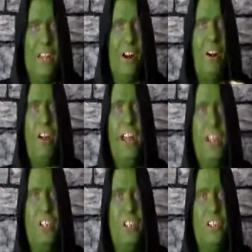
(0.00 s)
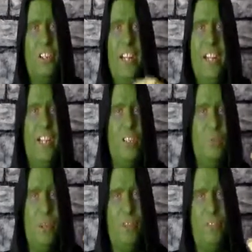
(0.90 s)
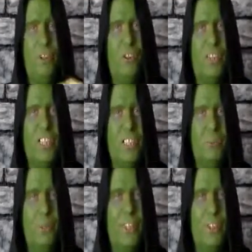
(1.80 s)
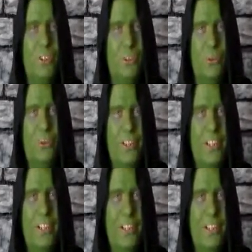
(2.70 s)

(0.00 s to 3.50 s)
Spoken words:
at our age, eating's one of the few things that we can do,